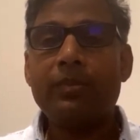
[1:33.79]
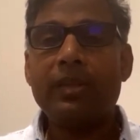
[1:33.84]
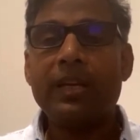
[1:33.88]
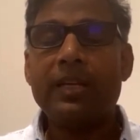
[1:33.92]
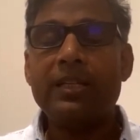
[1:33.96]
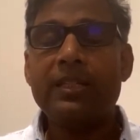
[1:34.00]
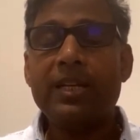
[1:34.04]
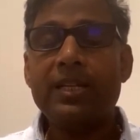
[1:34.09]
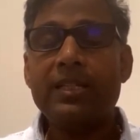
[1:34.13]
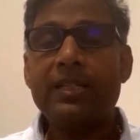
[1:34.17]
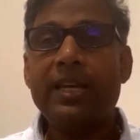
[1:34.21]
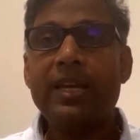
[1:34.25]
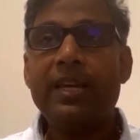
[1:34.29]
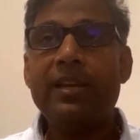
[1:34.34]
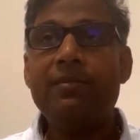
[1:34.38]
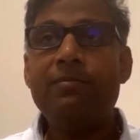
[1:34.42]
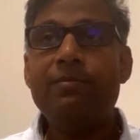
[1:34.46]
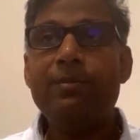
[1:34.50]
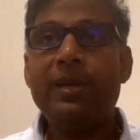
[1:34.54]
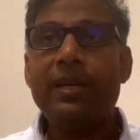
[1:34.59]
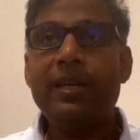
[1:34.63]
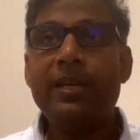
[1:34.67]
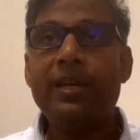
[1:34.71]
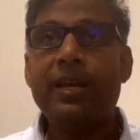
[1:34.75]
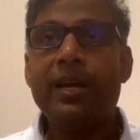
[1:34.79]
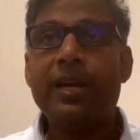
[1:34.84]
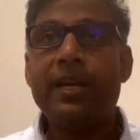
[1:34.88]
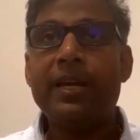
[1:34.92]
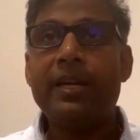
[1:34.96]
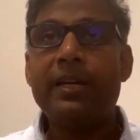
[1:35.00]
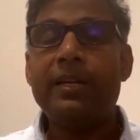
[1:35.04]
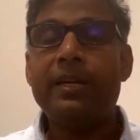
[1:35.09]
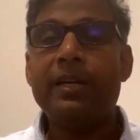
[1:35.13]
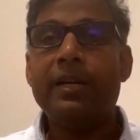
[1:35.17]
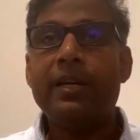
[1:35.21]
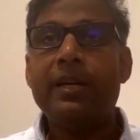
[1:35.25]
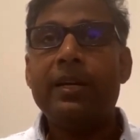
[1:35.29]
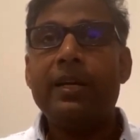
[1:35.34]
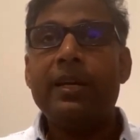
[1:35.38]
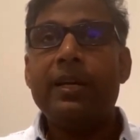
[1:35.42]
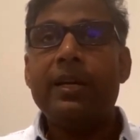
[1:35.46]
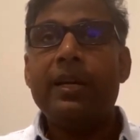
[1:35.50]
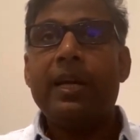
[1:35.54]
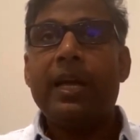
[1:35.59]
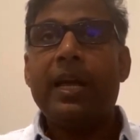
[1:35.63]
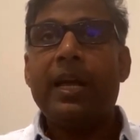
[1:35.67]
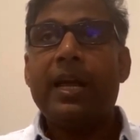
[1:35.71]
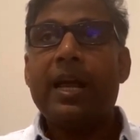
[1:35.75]
It just gave me an
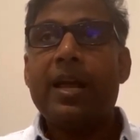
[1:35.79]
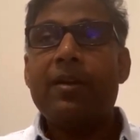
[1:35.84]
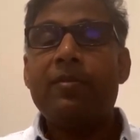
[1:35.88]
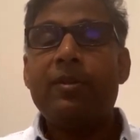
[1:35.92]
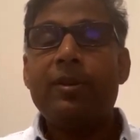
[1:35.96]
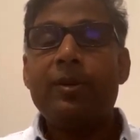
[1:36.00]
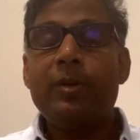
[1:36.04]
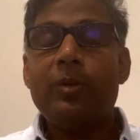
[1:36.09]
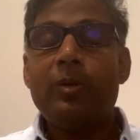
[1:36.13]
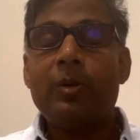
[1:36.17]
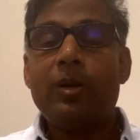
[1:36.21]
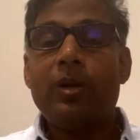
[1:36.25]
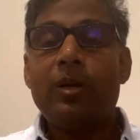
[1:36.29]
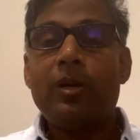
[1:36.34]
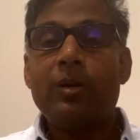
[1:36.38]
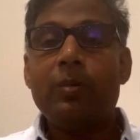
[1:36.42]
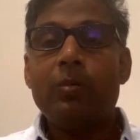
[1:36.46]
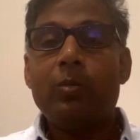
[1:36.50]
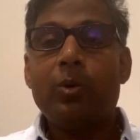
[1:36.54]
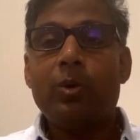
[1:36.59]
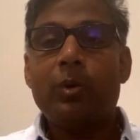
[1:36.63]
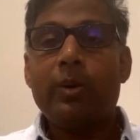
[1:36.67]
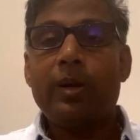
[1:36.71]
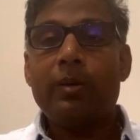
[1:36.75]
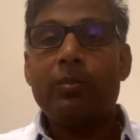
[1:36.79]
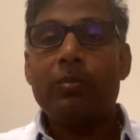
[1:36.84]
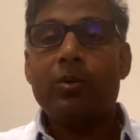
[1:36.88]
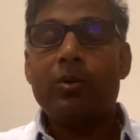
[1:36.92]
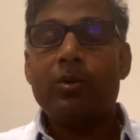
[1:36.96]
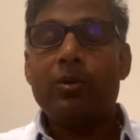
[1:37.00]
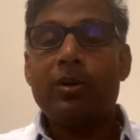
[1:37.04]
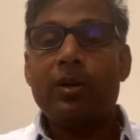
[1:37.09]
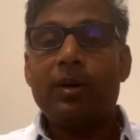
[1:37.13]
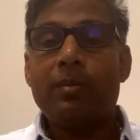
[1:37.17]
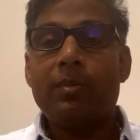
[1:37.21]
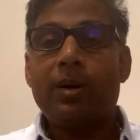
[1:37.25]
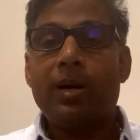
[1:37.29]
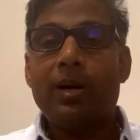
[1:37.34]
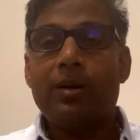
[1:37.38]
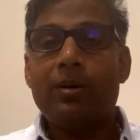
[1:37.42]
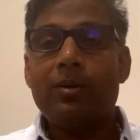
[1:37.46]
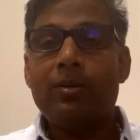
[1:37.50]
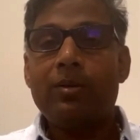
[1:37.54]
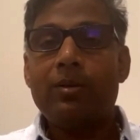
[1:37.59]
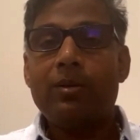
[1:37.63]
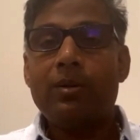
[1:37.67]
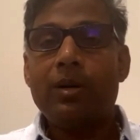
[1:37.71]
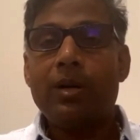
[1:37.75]
avenue to learn more and more
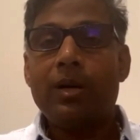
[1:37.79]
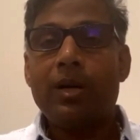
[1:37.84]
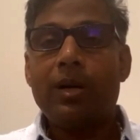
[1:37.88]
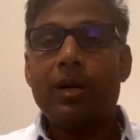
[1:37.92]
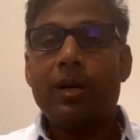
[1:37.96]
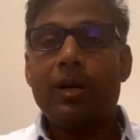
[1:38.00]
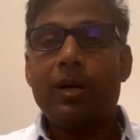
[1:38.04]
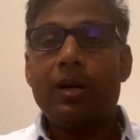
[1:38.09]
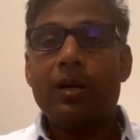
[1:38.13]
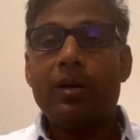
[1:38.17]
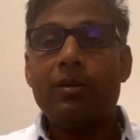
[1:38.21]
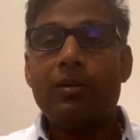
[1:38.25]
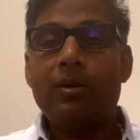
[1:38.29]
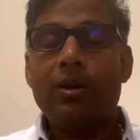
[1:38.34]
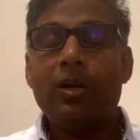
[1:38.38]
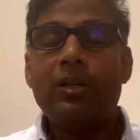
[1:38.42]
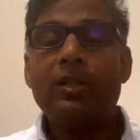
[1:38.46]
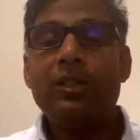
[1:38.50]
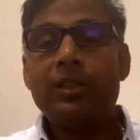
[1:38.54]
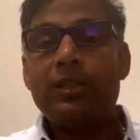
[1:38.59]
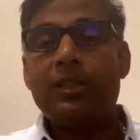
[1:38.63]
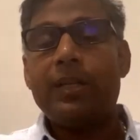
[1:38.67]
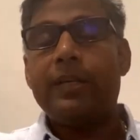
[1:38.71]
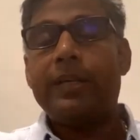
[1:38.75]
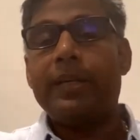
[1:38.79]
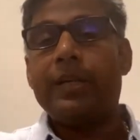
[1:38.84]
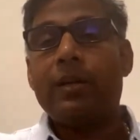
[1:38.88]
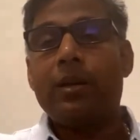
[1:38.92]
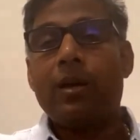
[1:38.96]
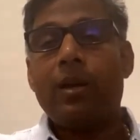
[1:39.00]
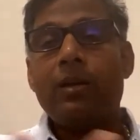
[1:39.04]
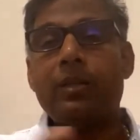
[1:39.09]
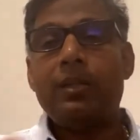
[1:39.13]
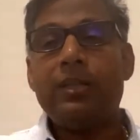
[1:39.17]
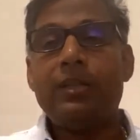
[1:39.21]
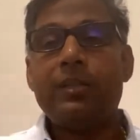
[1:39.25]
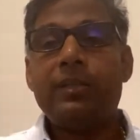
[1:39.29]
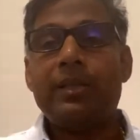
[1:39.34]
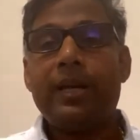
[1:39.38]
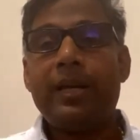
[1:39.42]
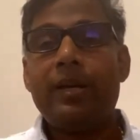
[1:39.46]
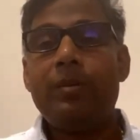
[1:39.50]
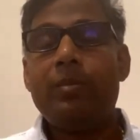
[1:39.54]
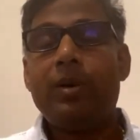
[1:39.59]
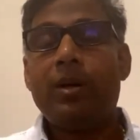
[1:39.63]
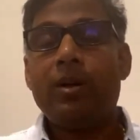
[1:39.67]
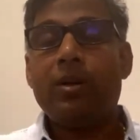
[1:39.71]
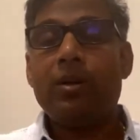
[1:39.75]
about not just the technology
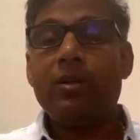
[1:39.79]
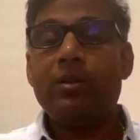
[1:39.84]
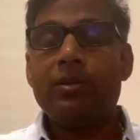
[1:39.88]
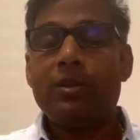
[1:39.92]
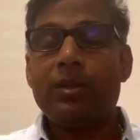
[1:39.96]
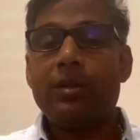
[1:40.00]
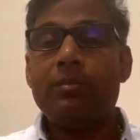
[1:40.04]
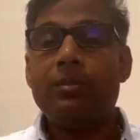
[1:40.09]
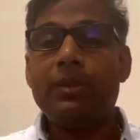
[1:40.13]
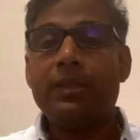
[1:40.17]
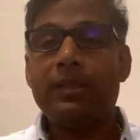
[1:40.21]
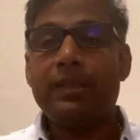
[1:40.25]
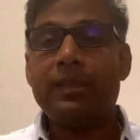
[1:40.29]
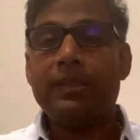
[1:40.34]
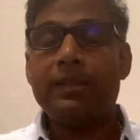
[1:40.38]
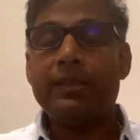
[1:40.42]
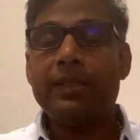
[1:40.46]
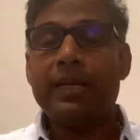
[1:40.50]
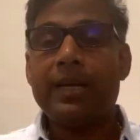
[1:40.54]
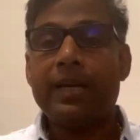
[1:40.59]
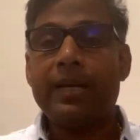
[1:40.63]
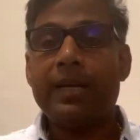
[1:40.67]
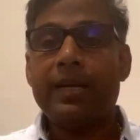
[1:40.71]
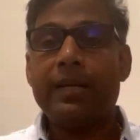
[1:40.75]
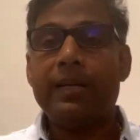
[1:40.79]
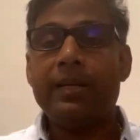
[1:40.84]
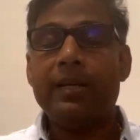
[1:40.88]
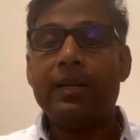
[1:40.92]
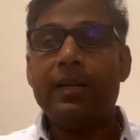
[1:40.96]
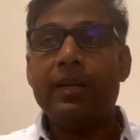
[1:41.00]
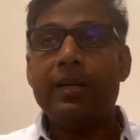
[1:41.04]
side but also the business side.